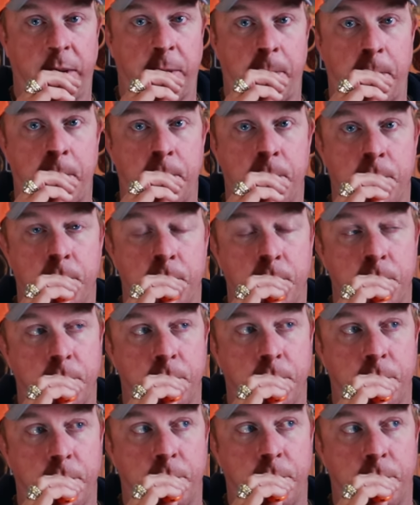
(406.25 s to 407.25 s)

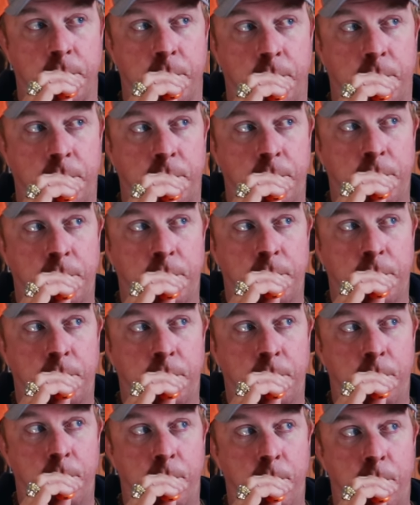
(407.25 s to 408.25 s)

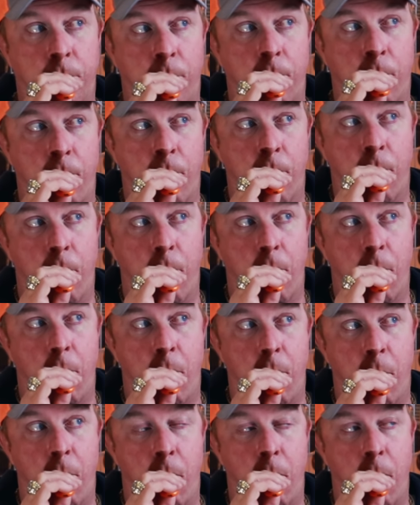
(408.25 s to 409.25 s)

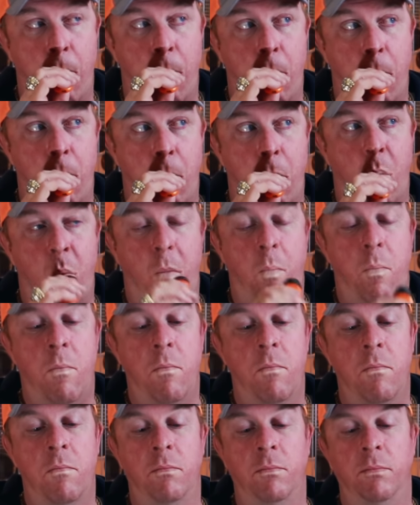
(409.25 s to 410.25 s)

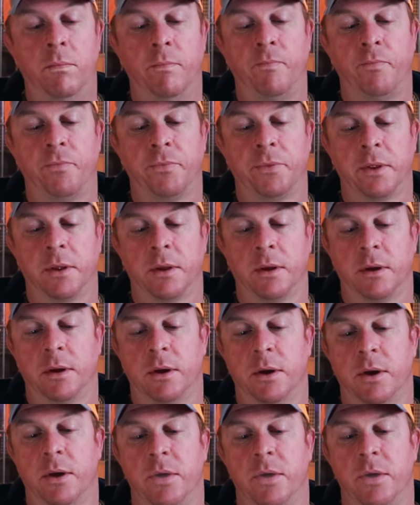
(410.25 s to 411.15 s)
[no speech]